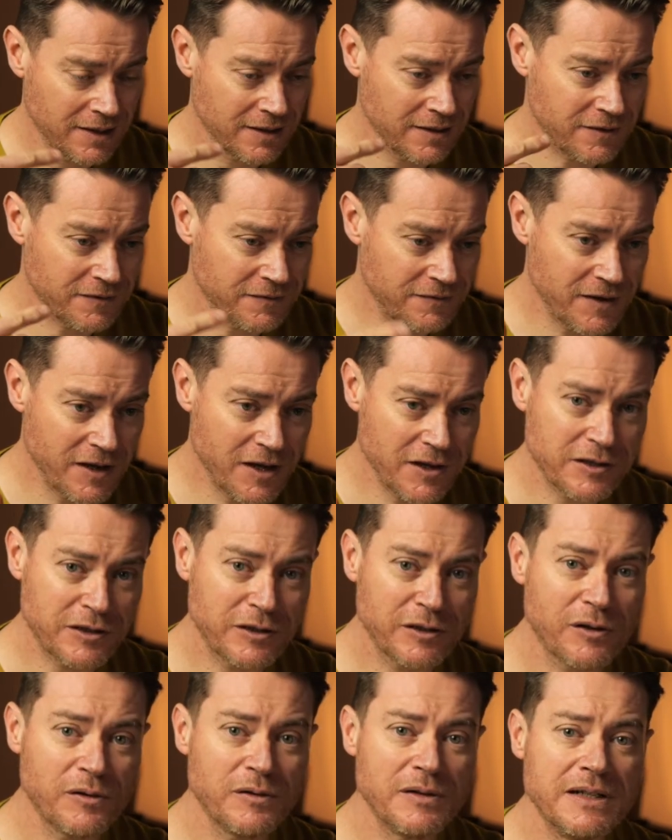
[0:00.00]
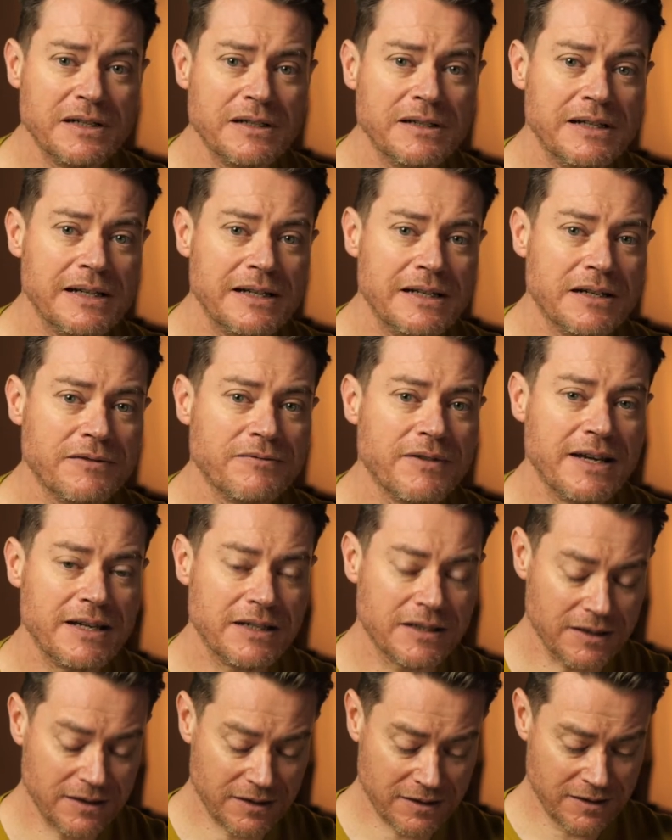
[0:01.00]
The first non-linear
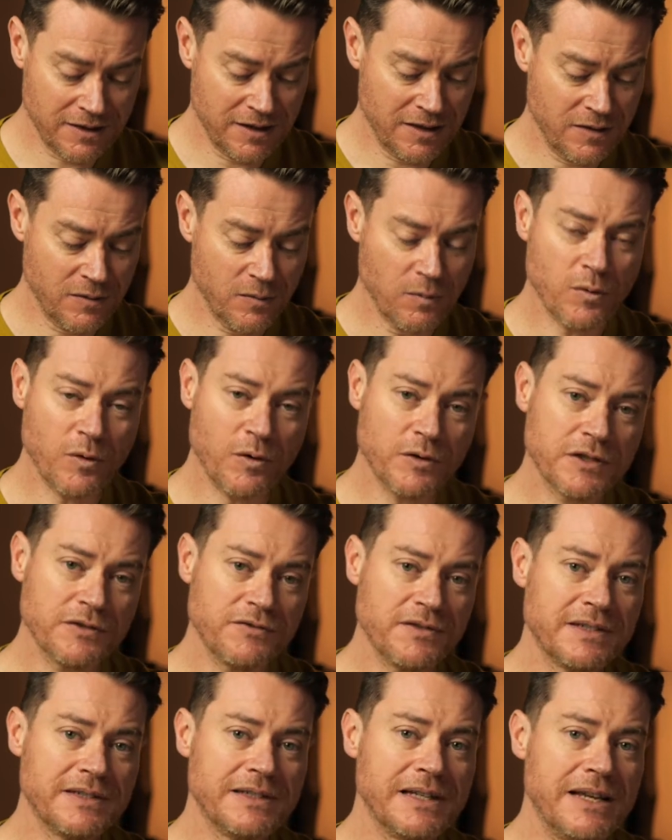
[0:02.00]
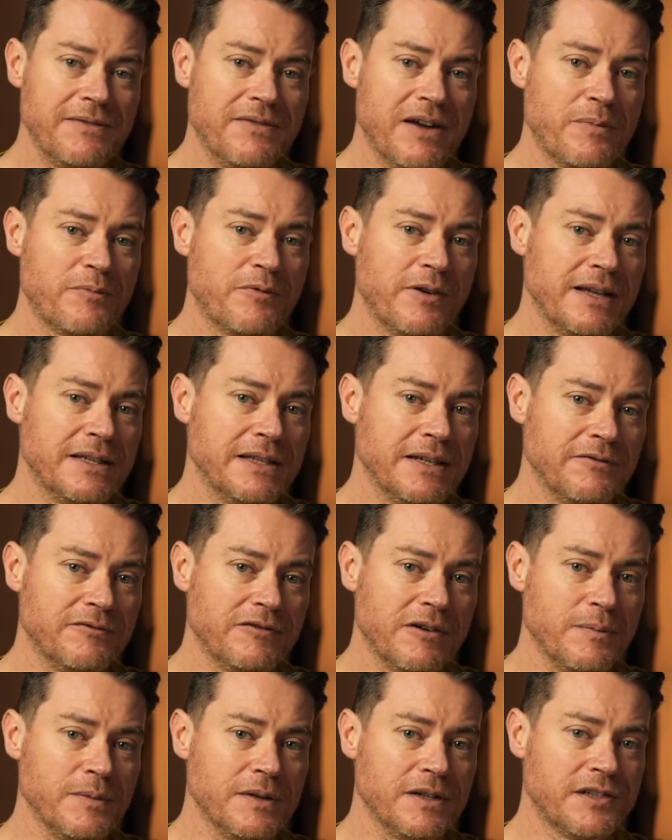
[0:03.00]
region, water is still evaporating
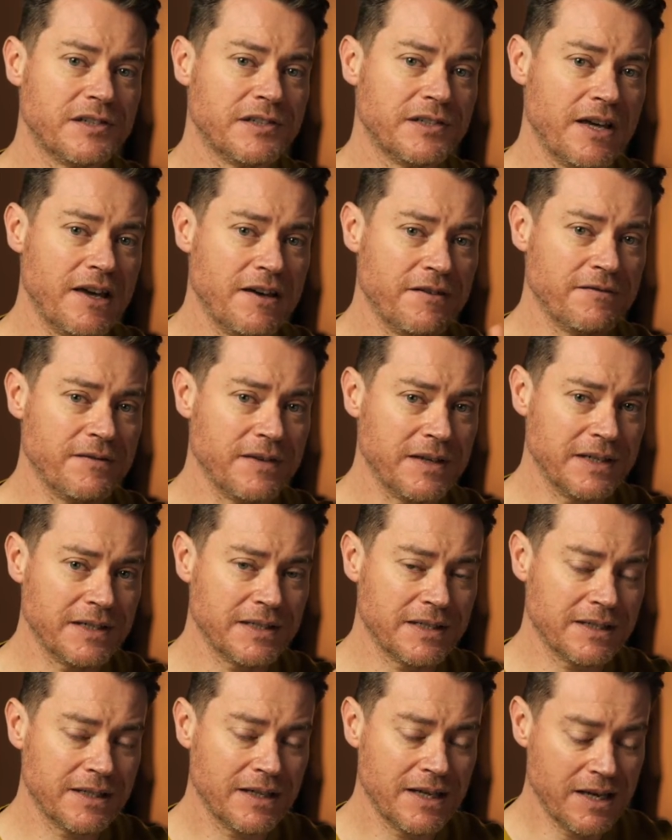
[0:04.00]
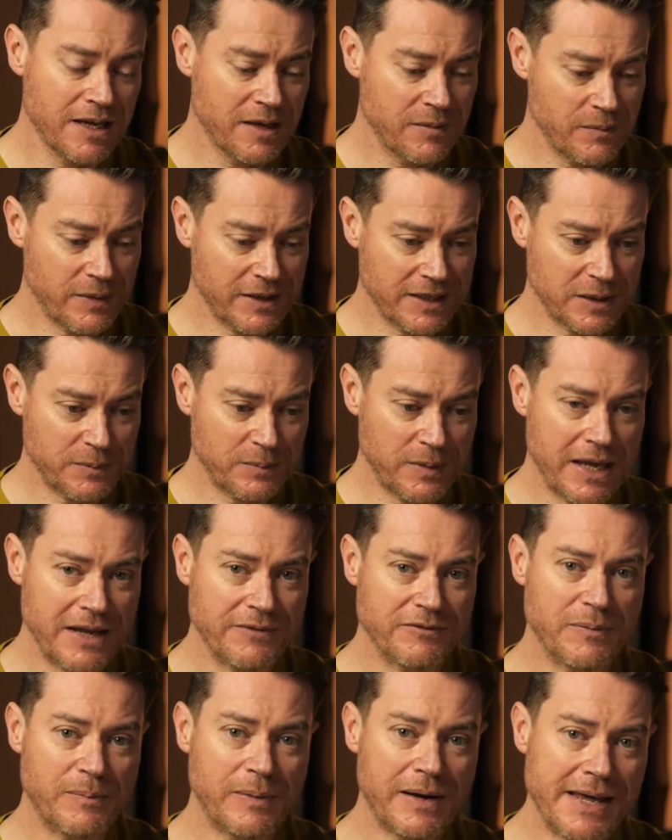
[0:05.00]
from the surface, but it's being
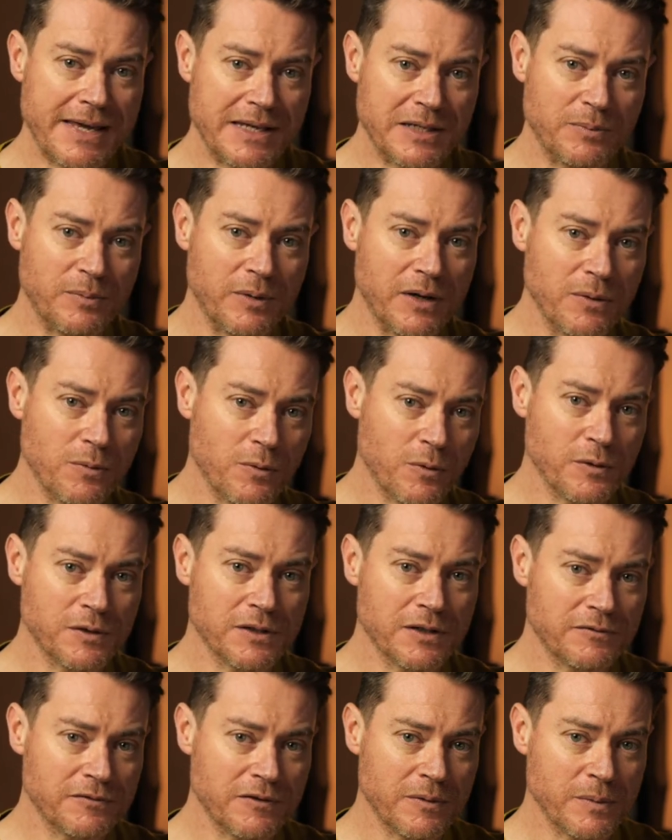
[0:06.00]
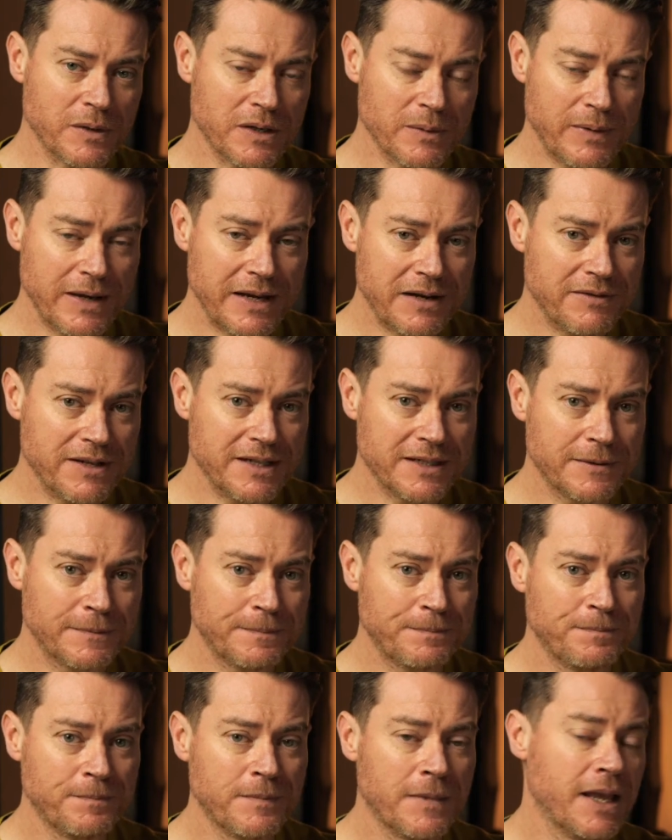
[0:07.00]
replaced by water from capillaries.
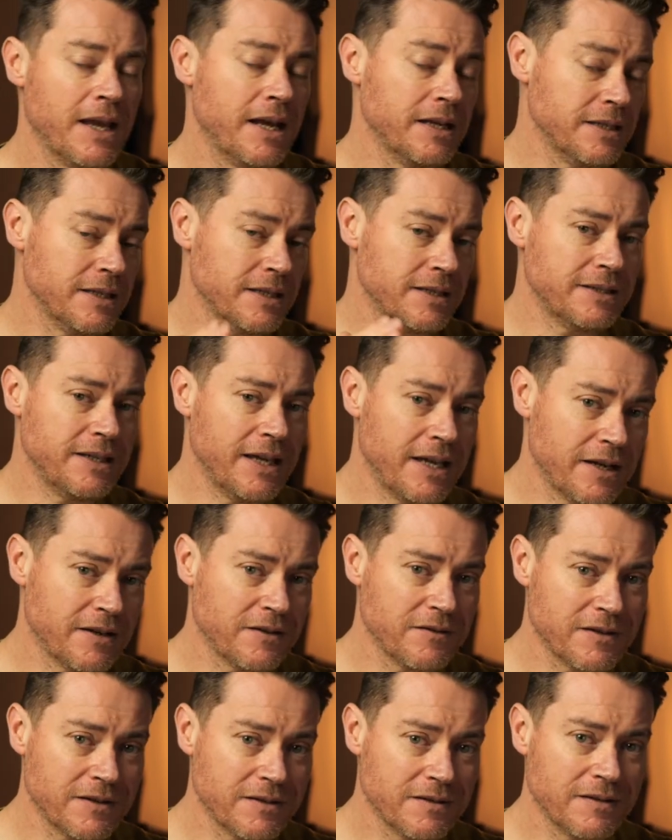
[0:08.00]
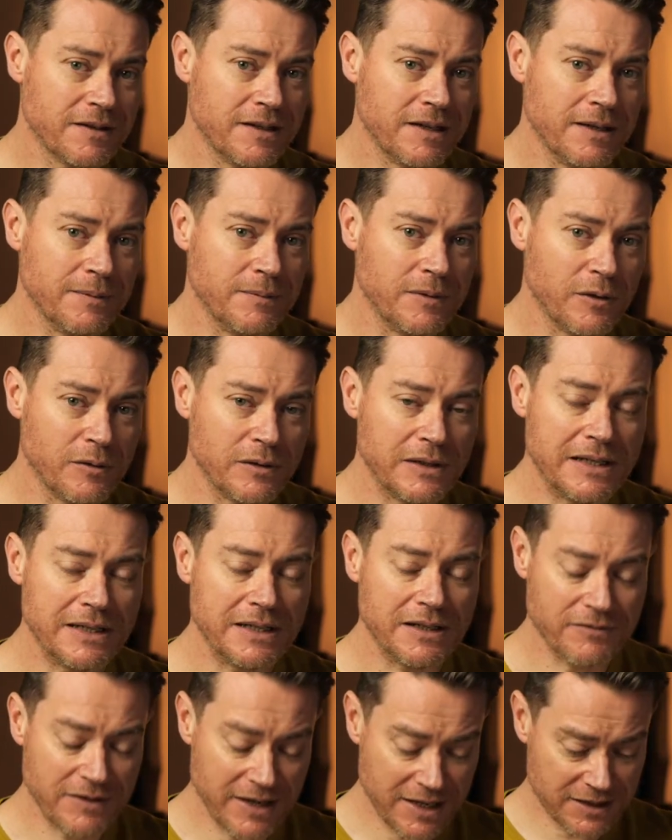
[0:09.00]
And in the second
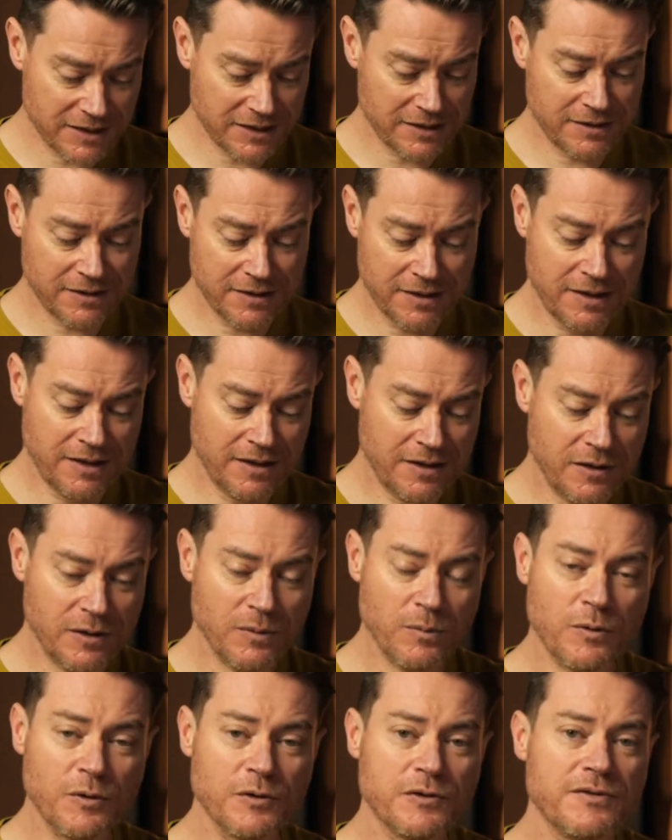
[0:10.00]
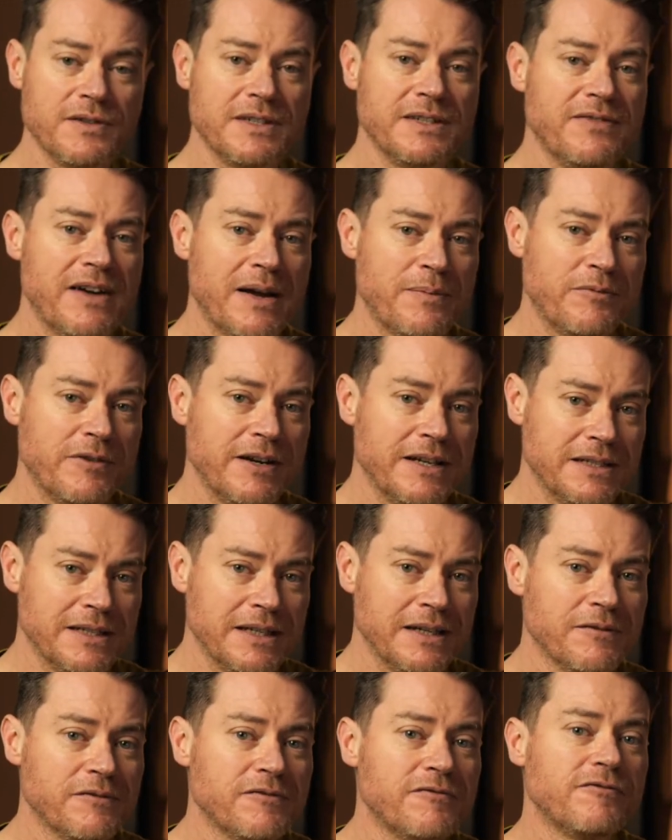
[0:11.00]
non-linear region, the water is
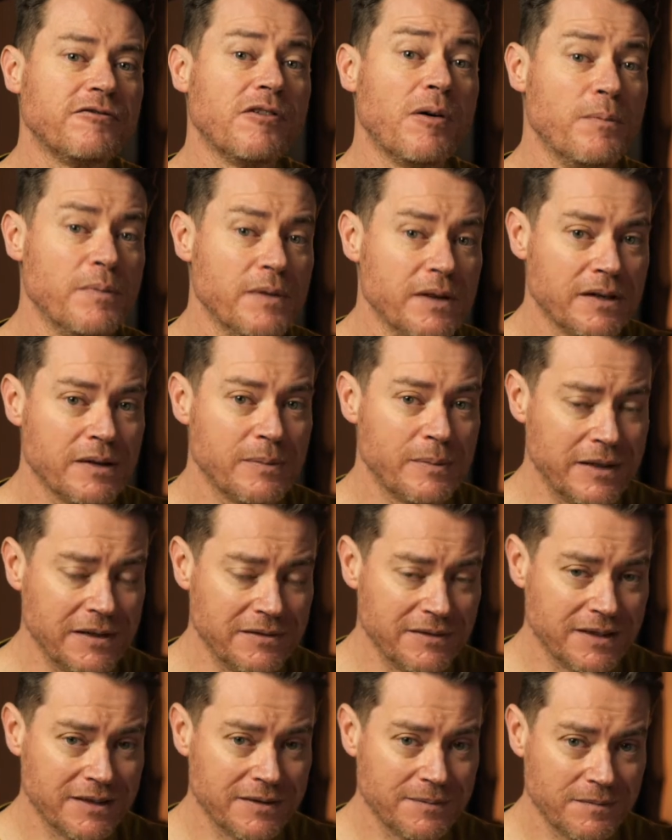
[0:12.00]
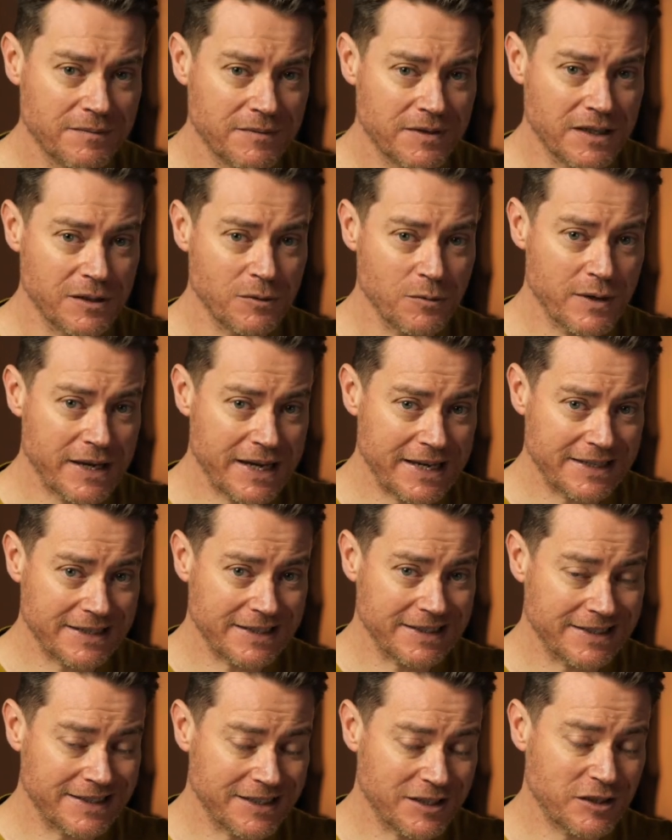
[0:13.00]
evaporating from the capillaries. So in all
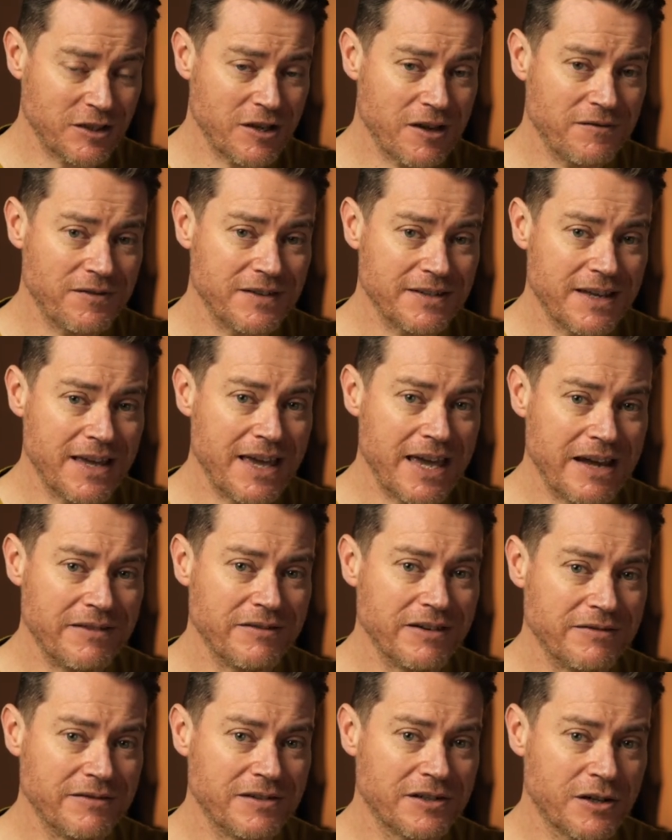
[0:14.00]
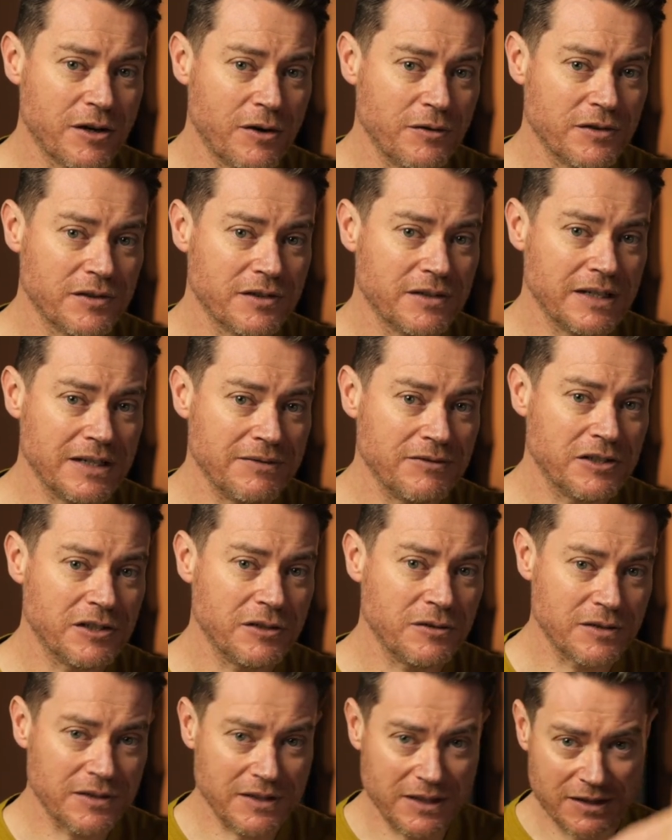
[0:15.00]
cases, the surface area is constantly
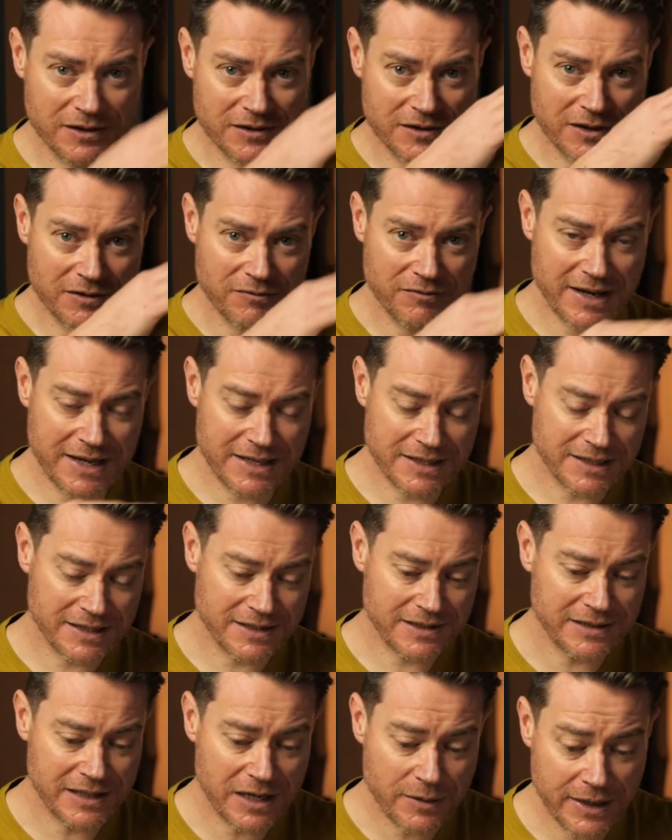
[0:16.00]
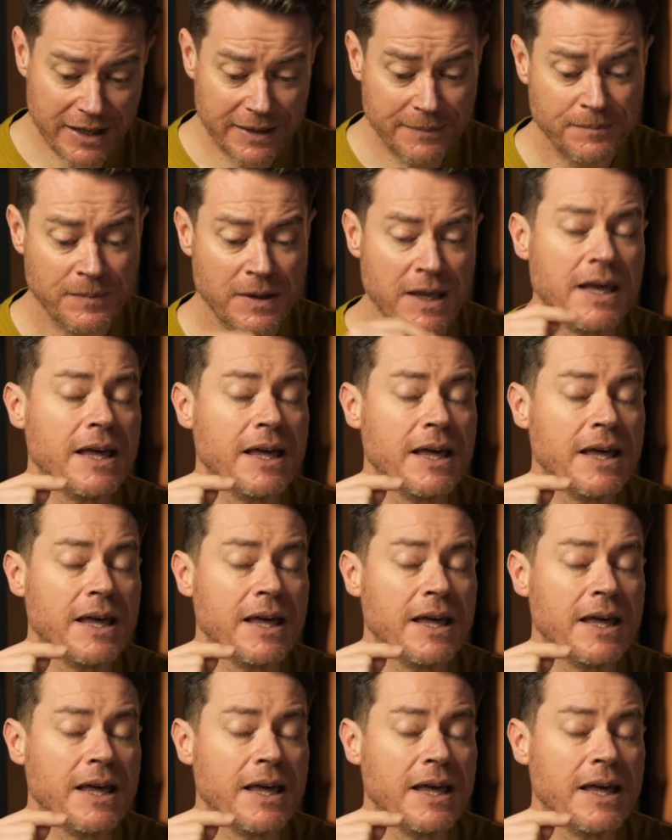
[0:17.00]
reducing, and so the rate is slowing.